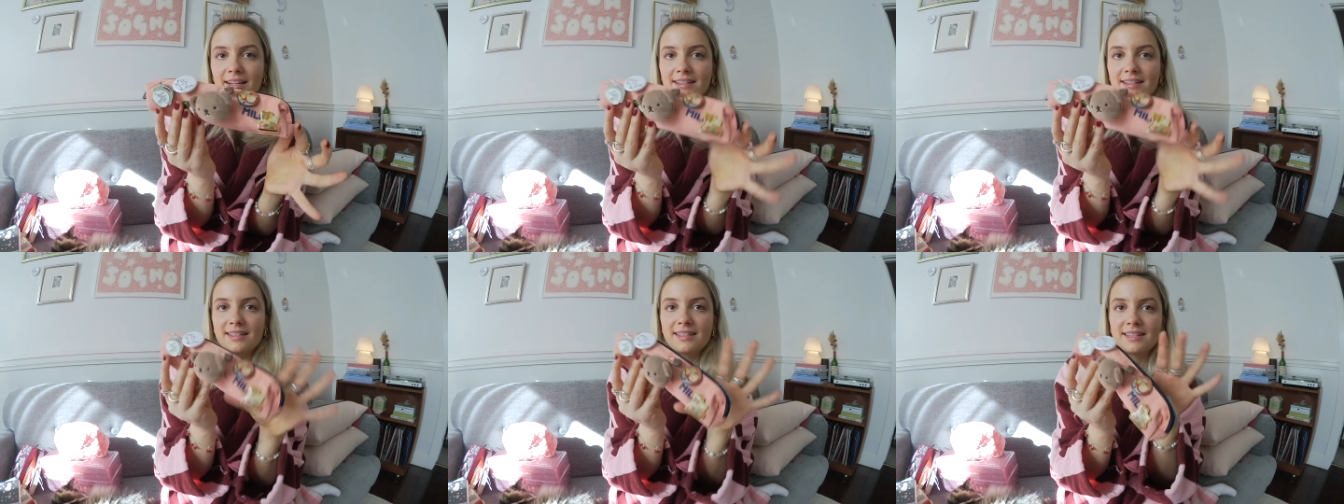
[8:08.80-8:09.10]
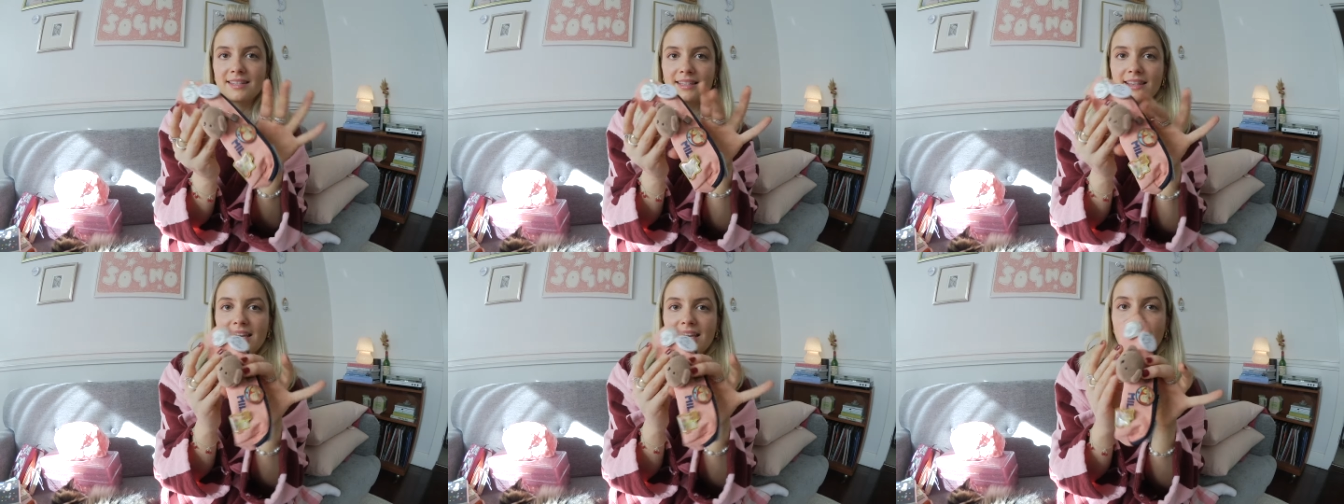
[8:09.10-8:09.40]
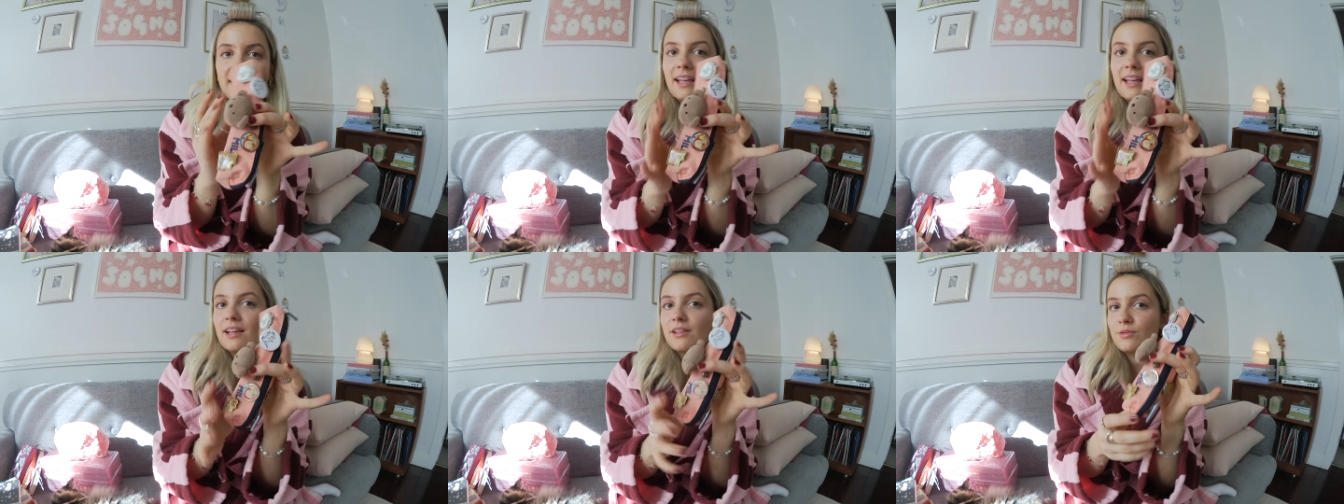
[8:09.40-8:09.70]
and
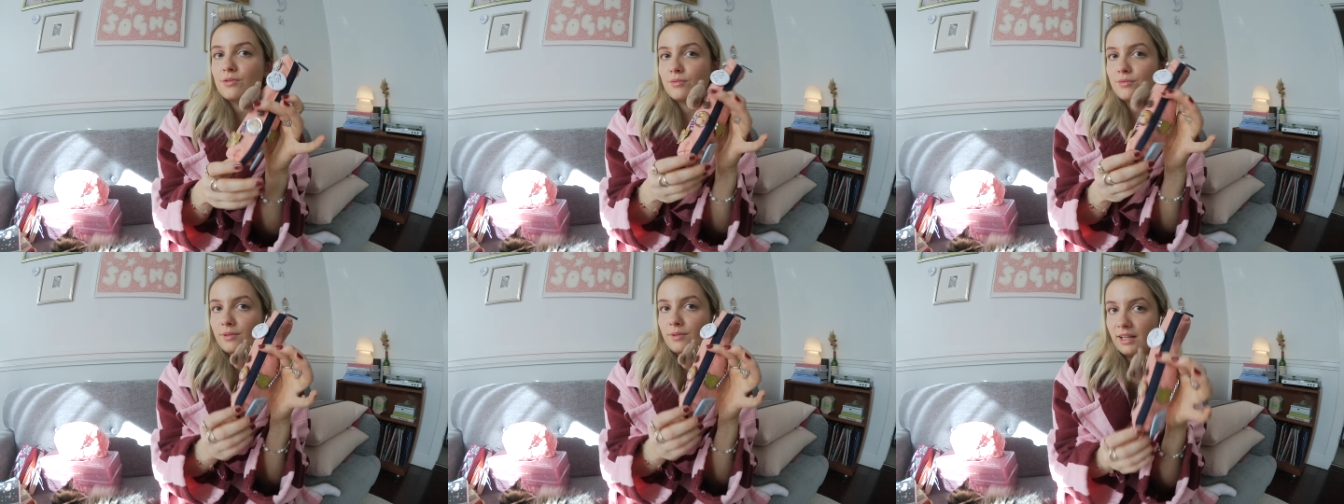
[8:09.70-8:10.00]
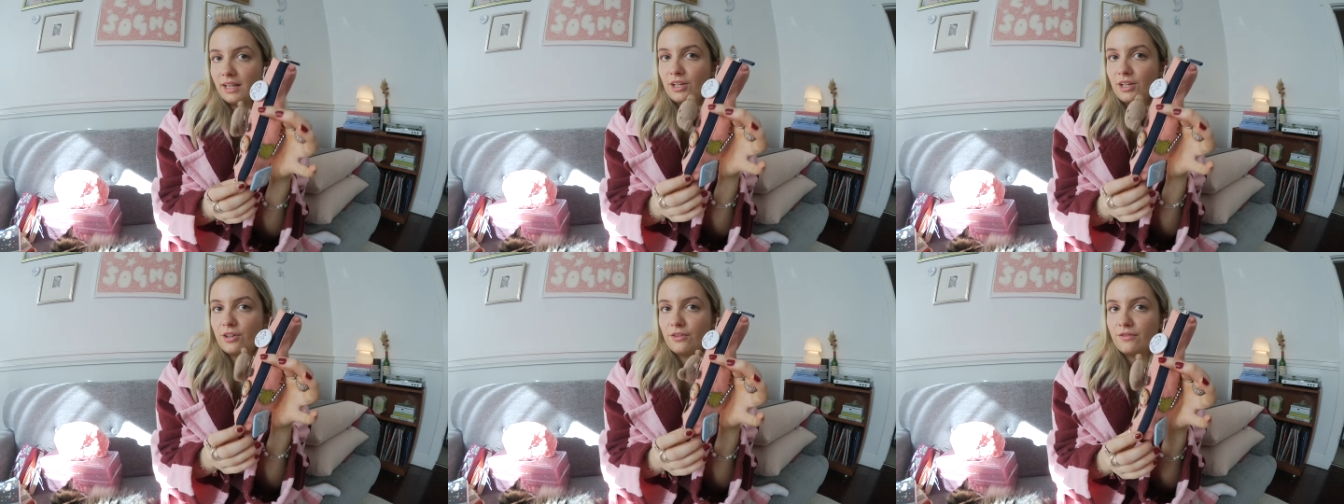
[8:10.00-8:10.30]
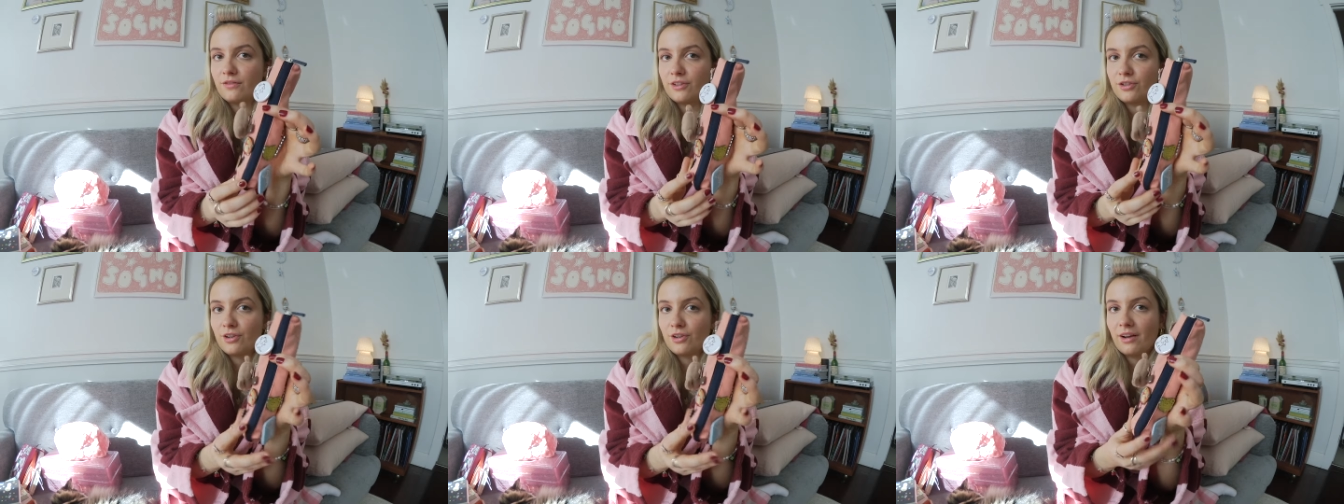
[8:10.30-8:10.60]
sleek is really good
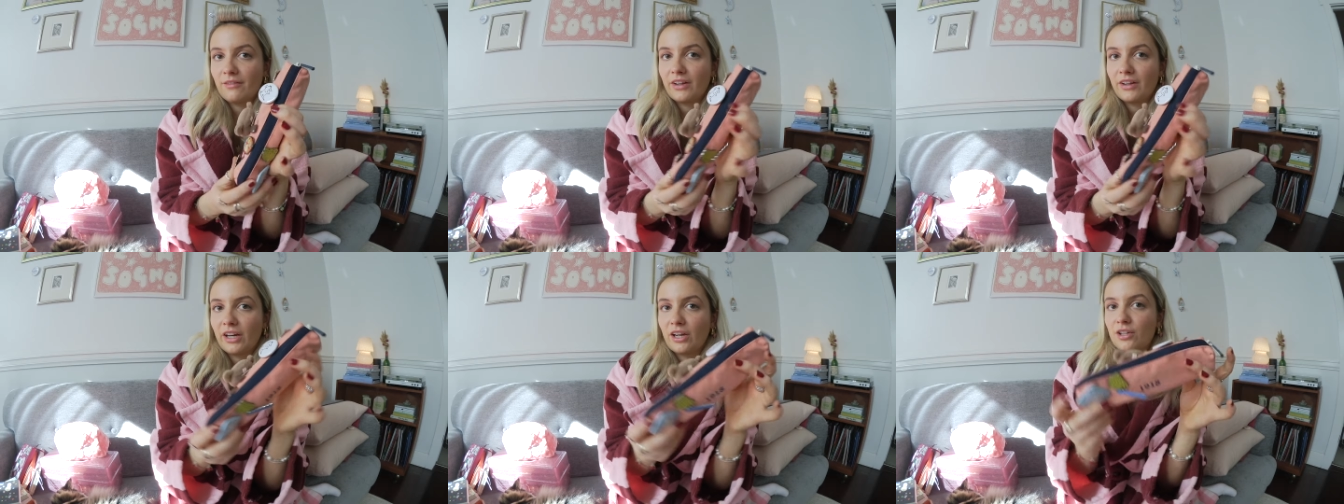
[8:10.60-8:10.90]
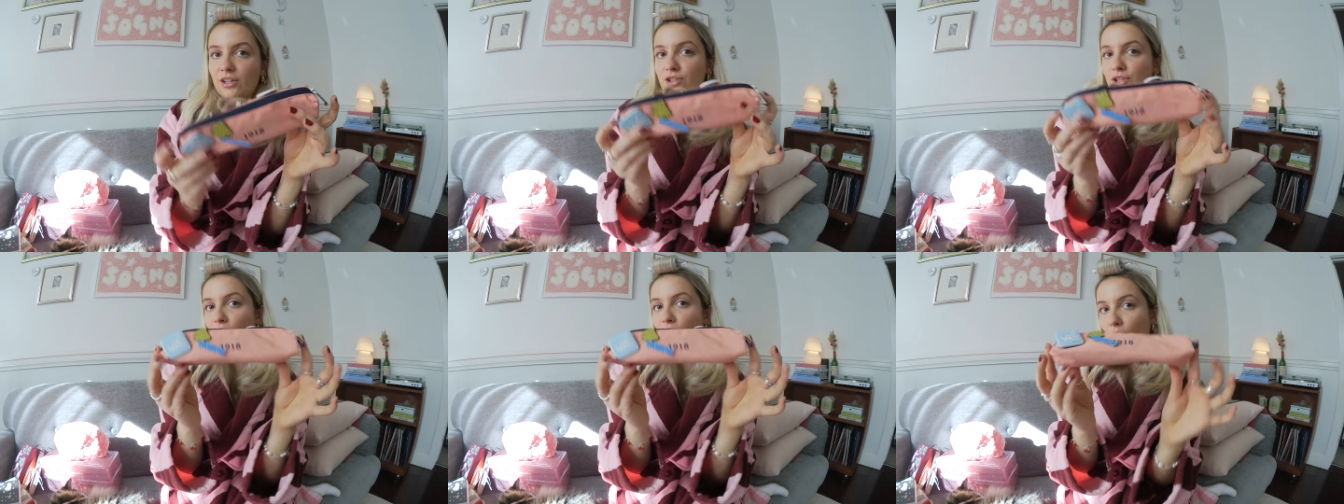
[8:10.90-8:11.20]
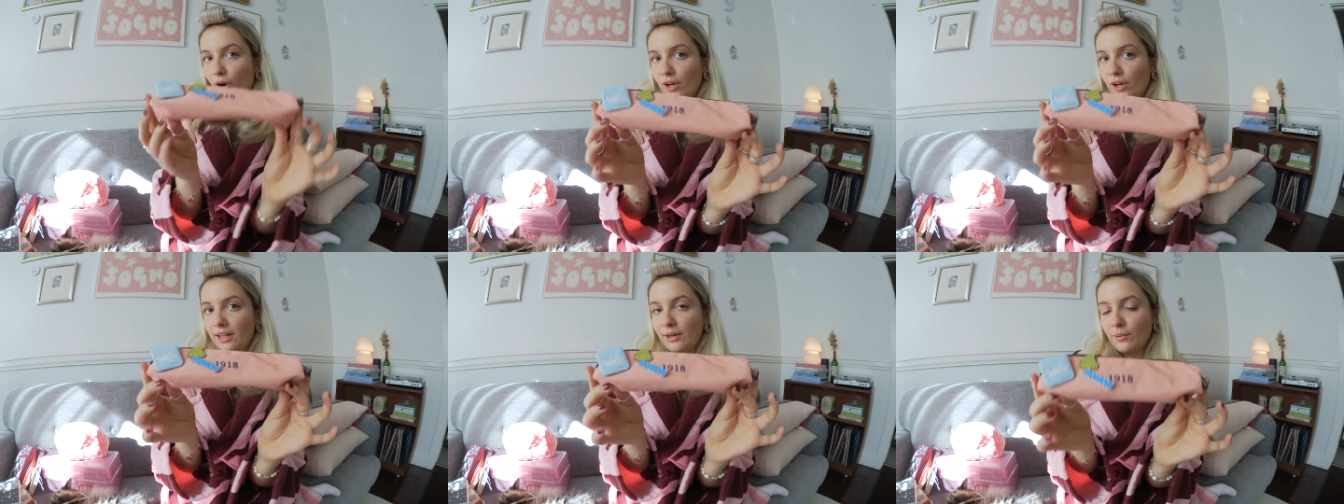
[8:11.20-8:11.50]
for traveling because you
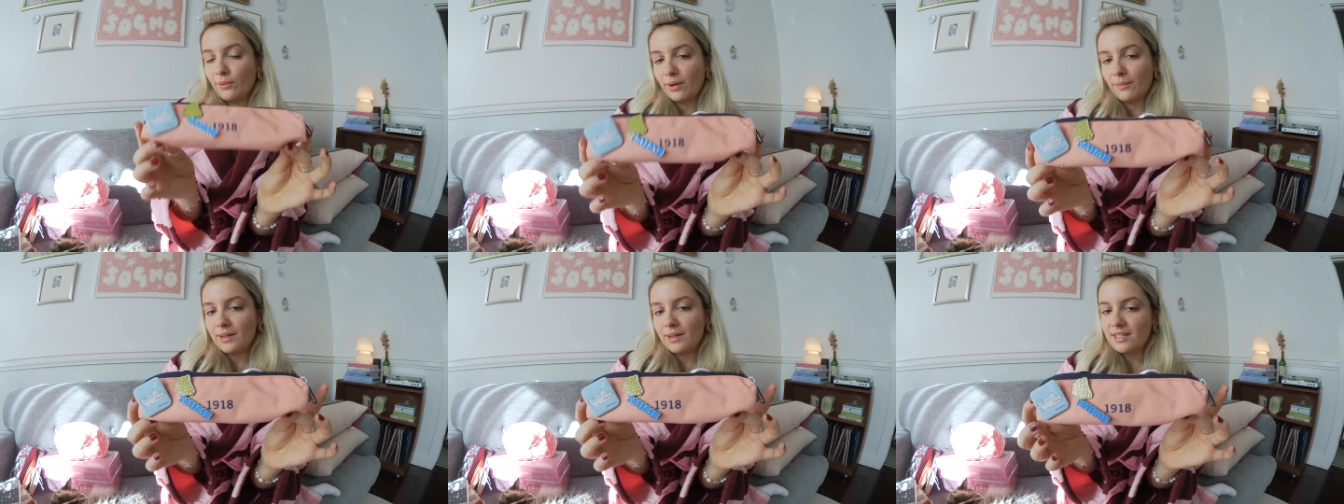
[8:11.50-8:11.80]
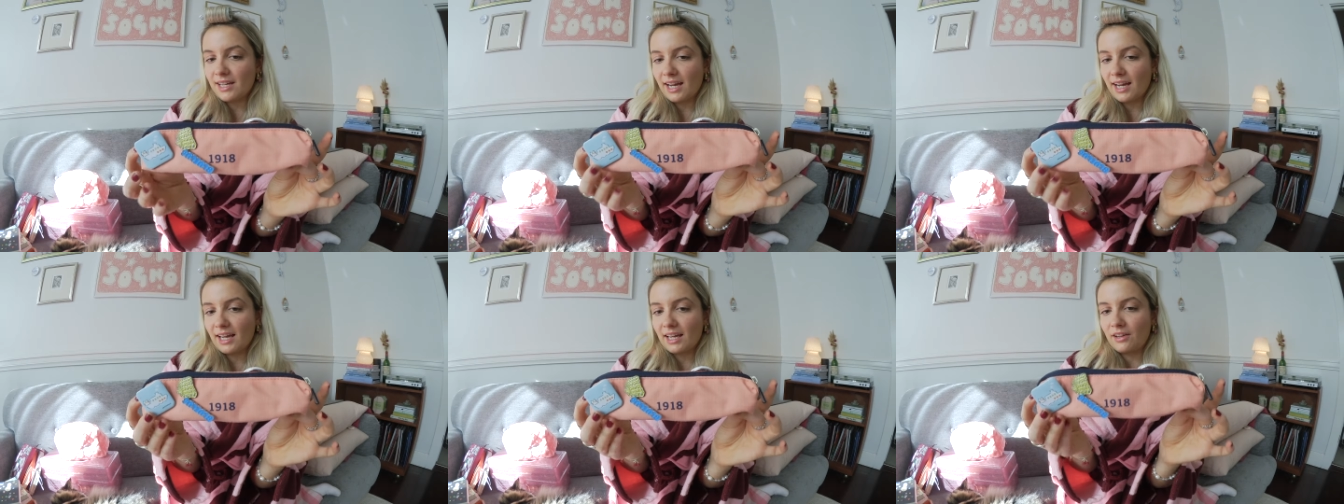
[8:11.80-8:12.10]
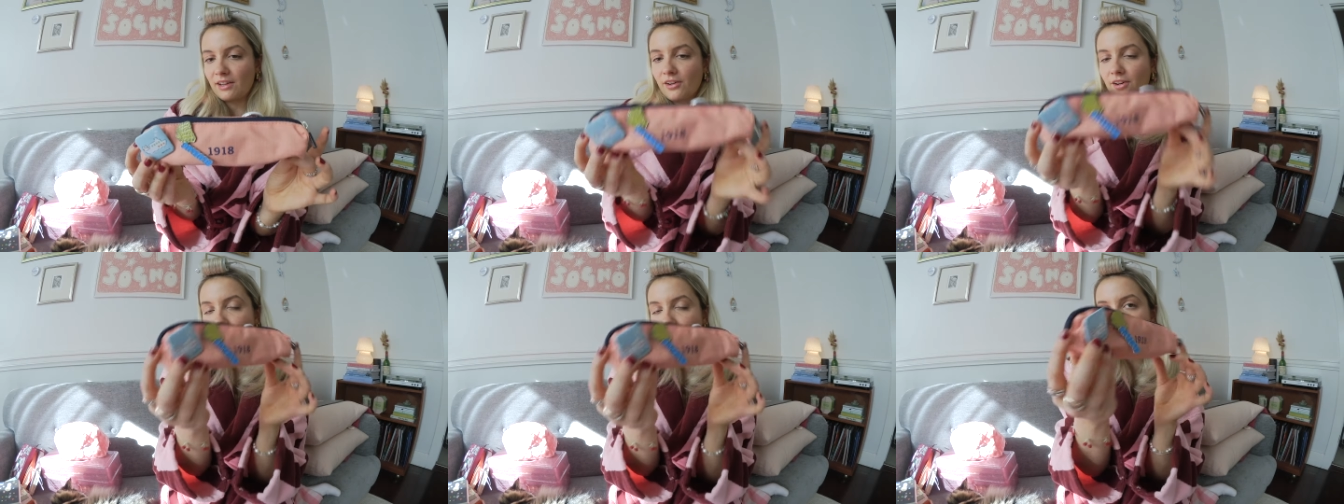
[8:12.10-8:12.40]
only want to be
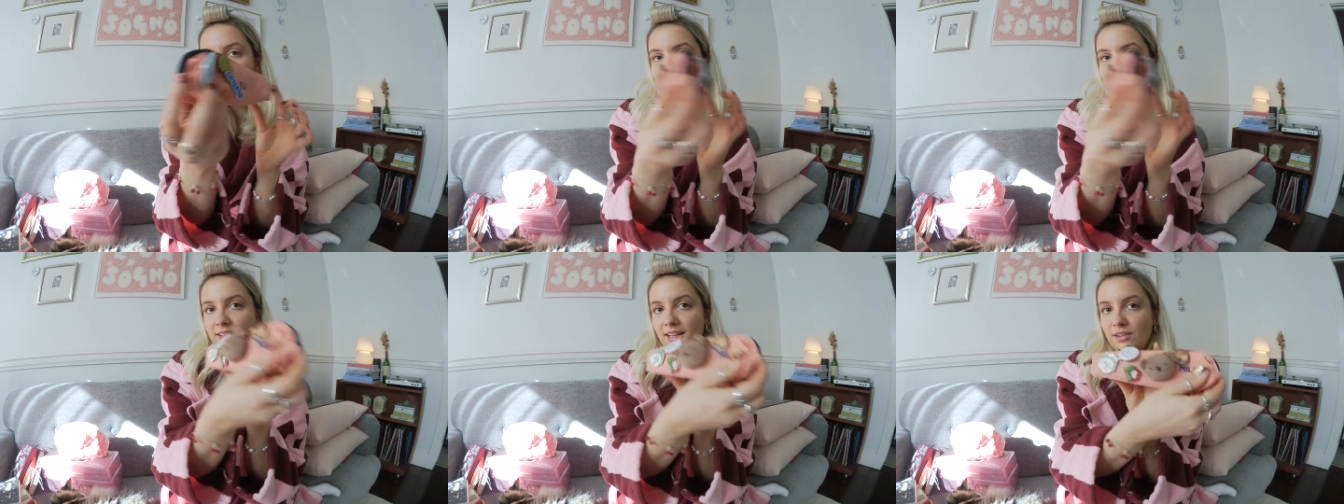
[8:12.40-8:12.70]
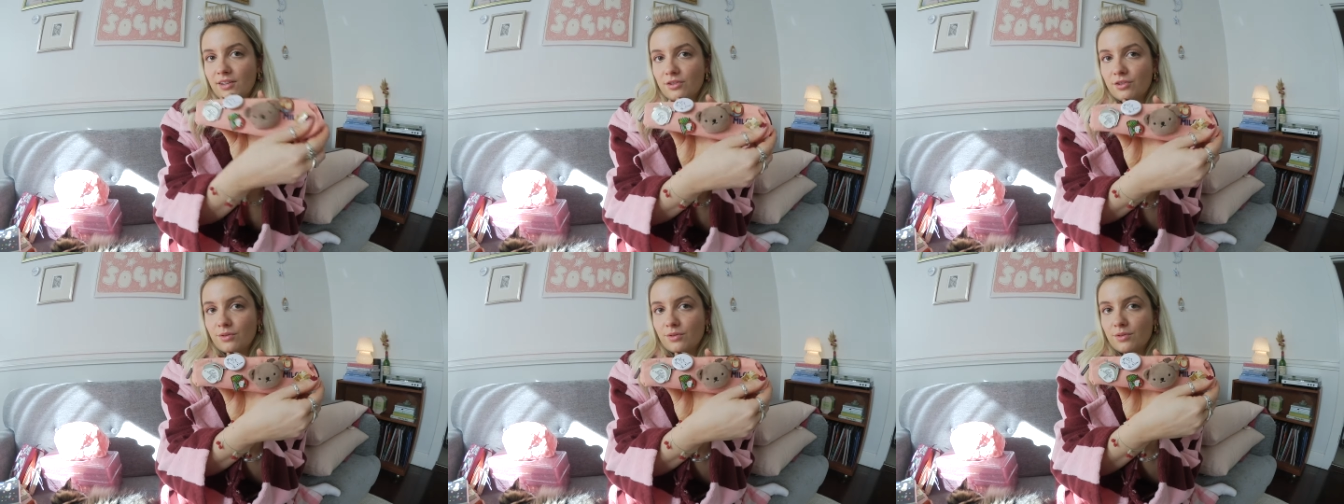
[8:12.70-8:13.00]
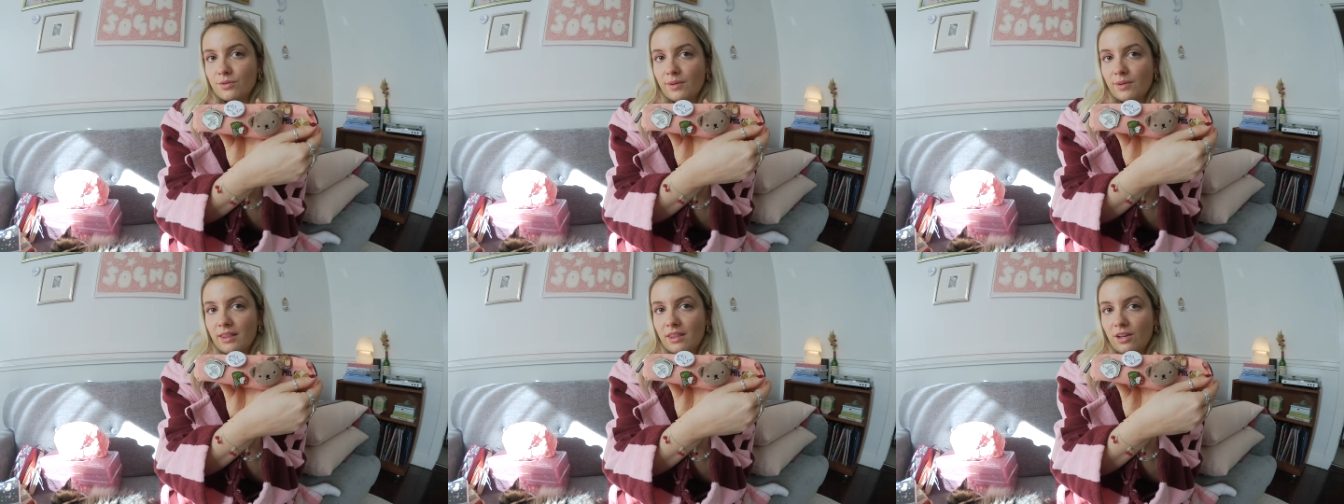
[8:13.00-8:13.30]
taking your
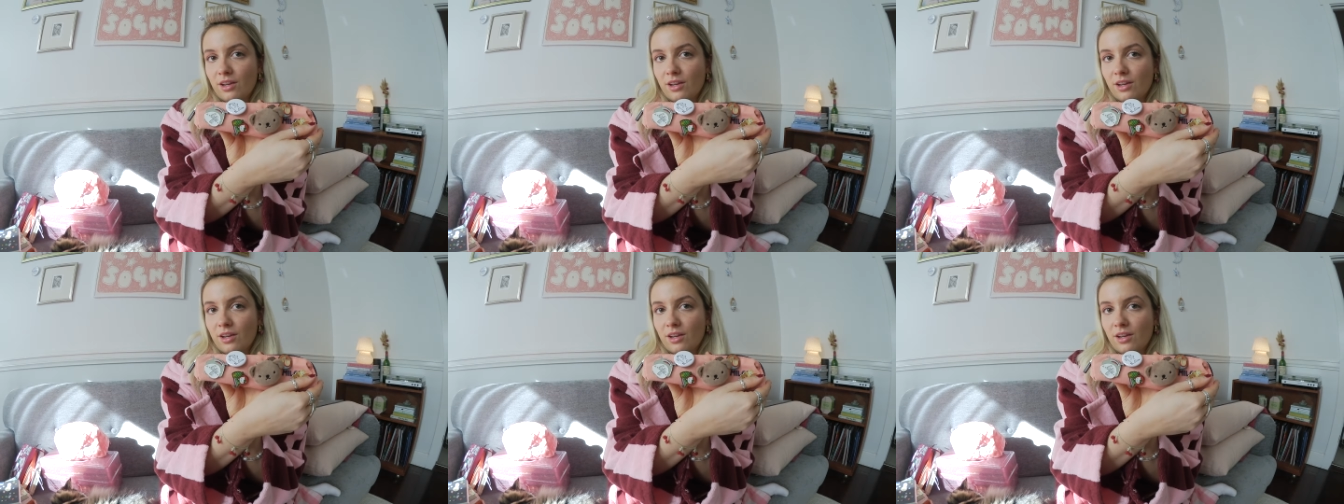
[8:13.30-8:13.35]
essentials with